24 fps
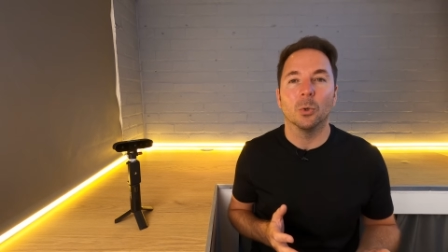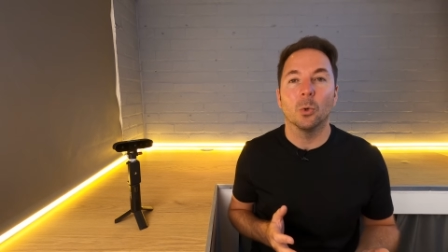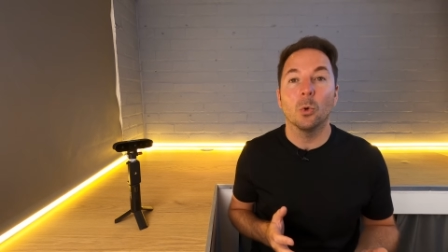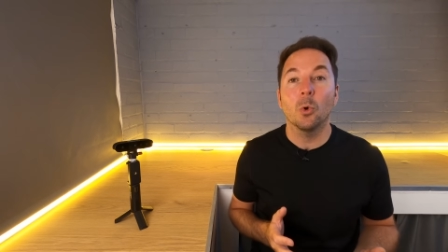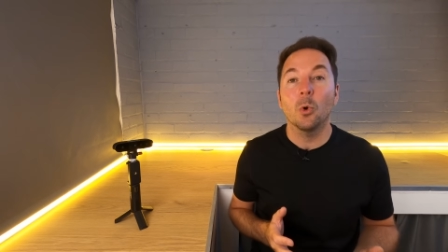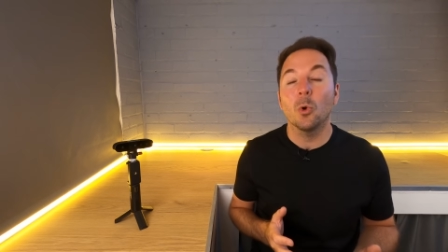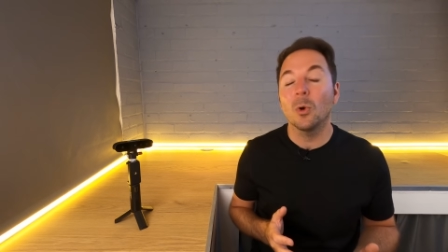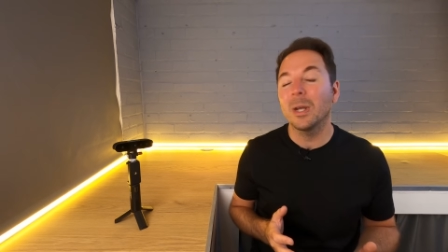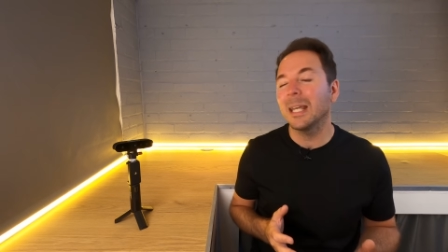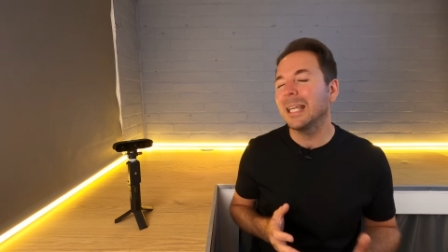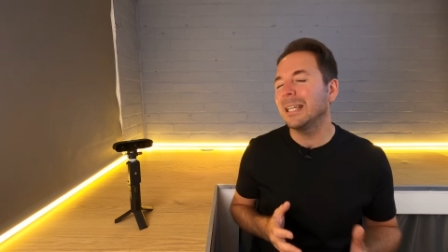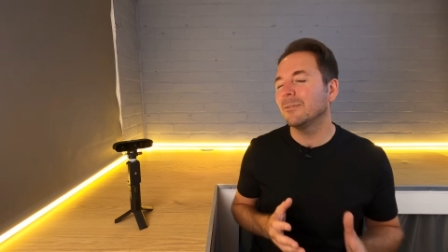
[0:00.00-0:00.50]

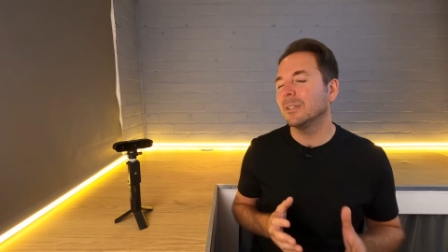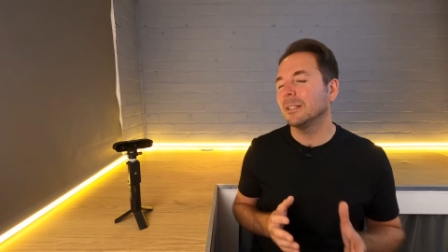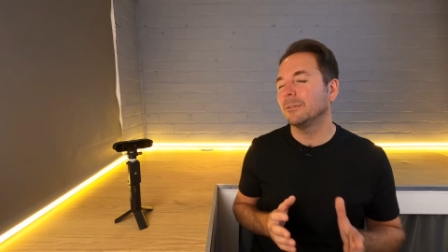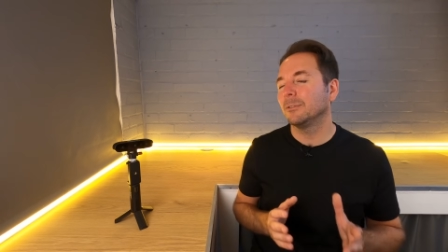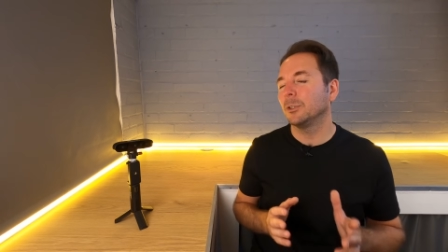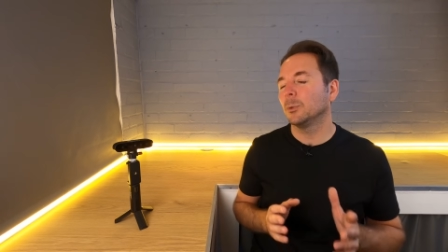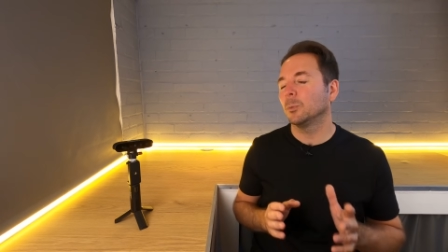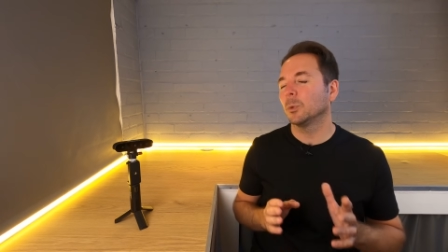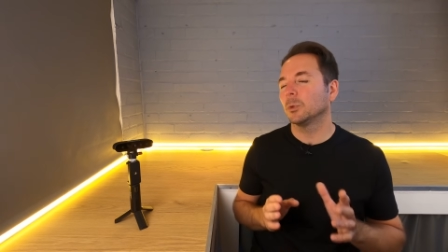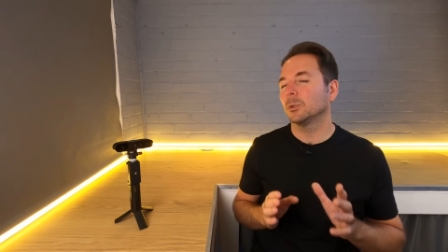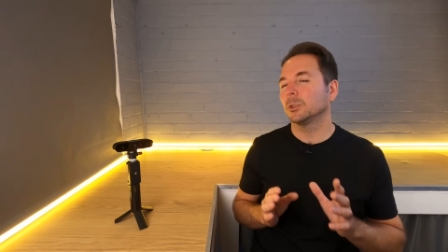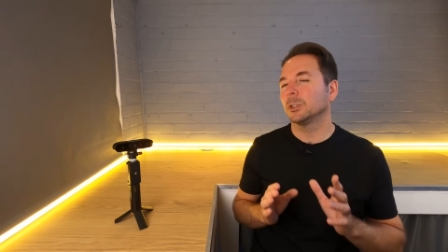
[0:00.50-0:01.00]
or even if
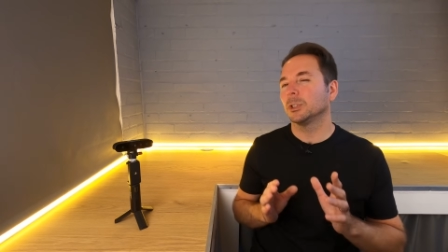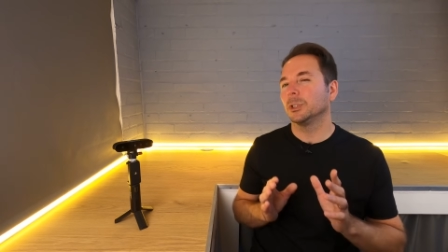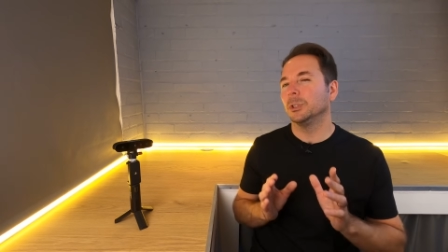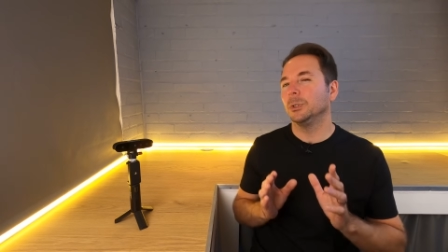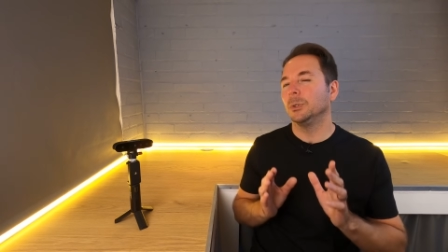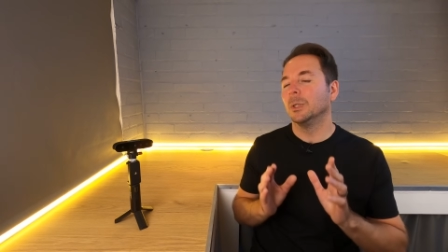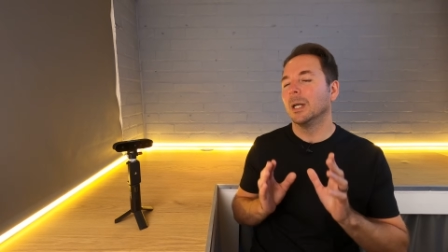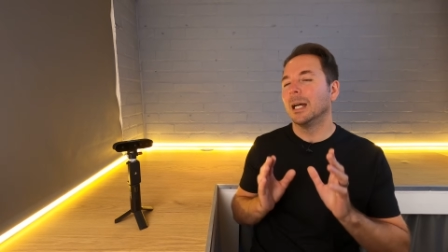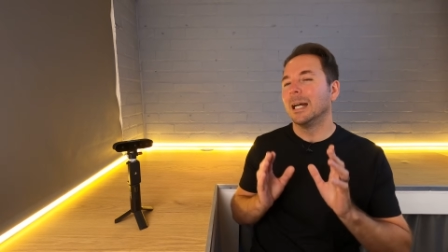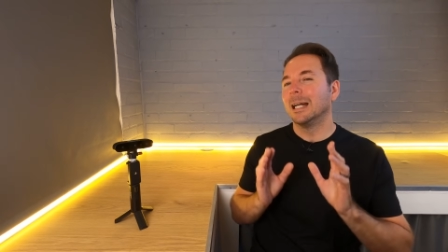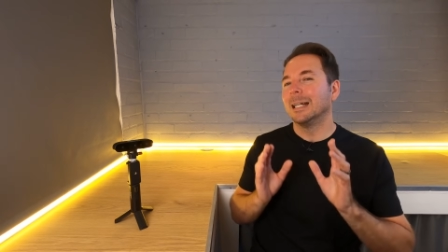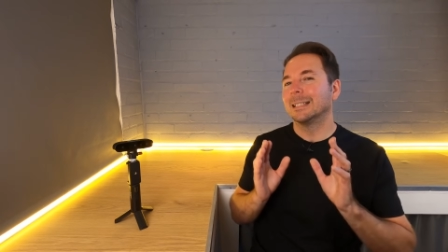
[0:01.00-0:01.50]
you want
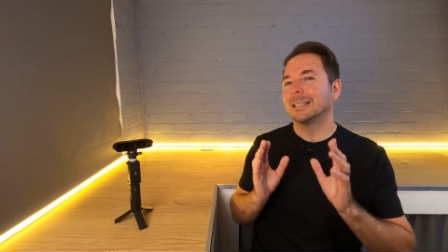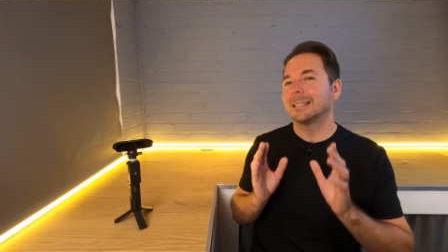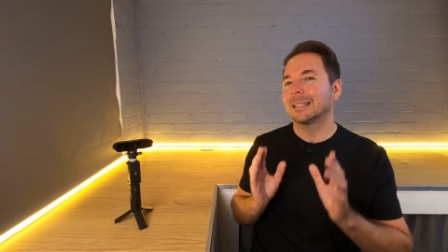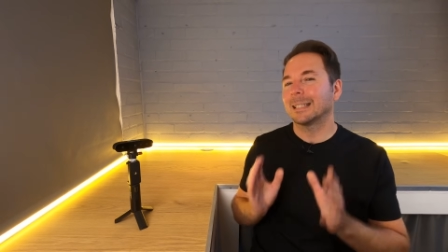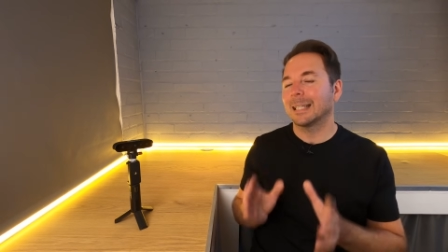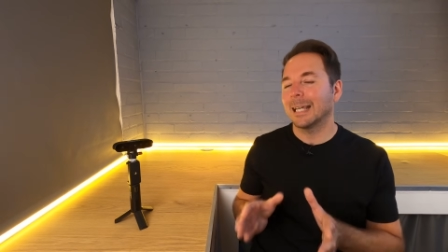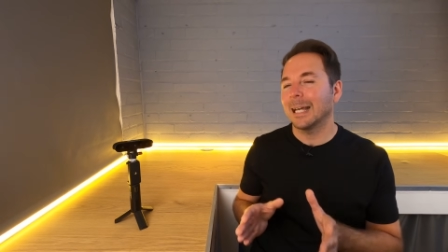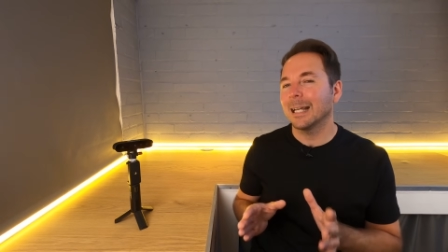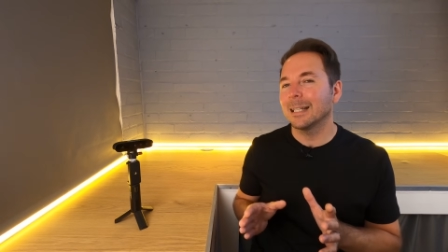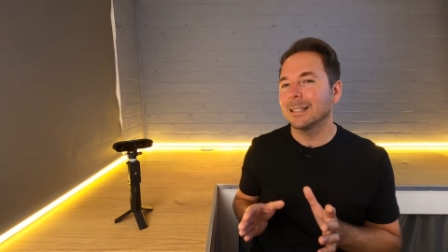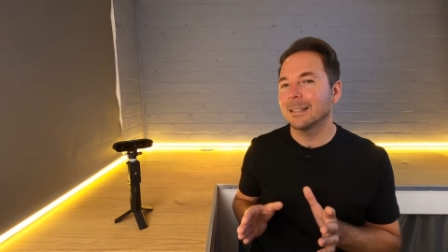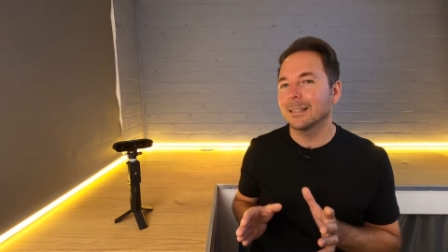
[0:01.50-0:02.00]
to
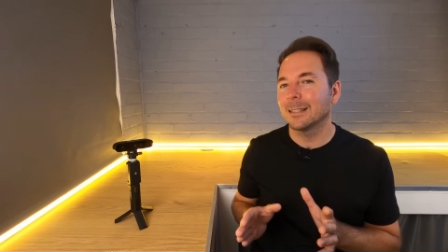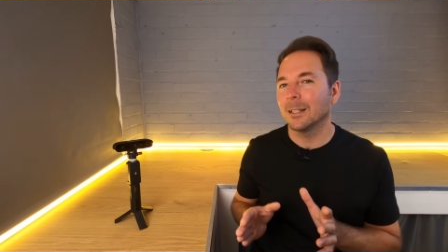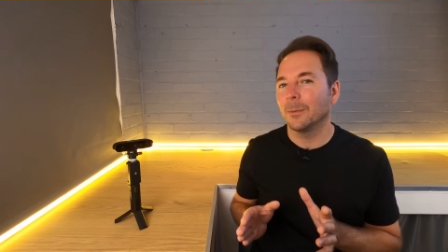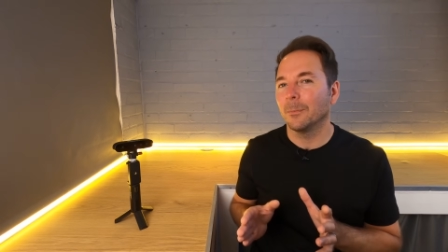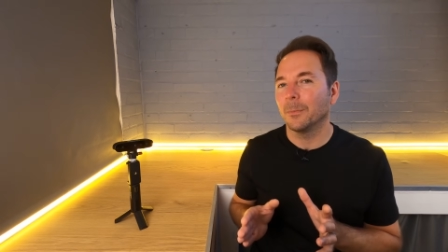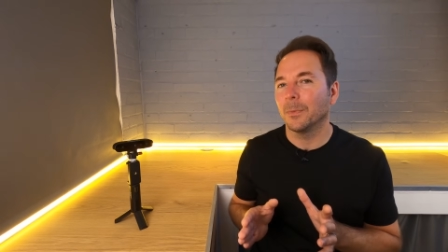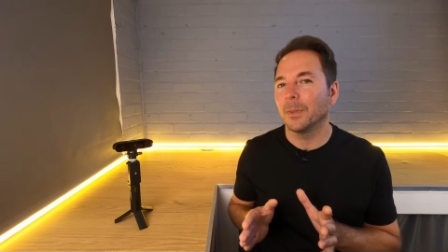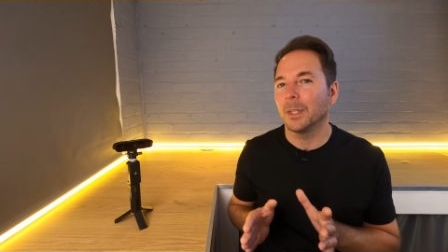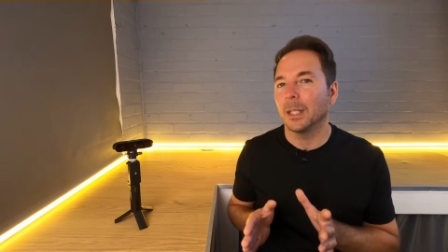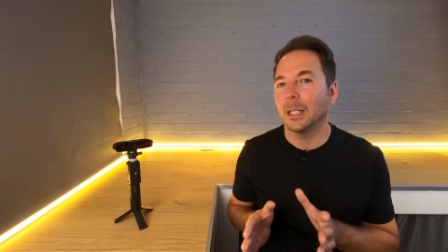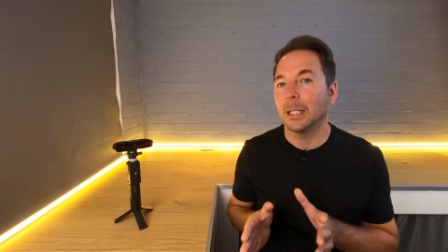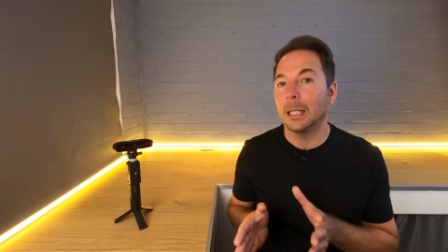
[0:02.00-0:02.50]
scan
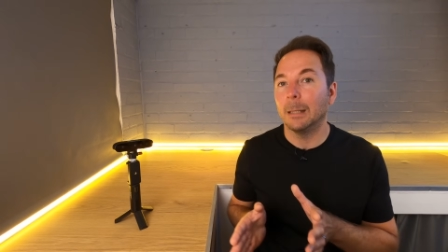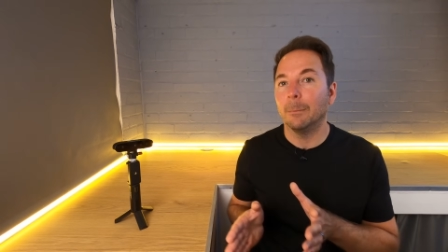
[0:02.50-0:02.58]
something,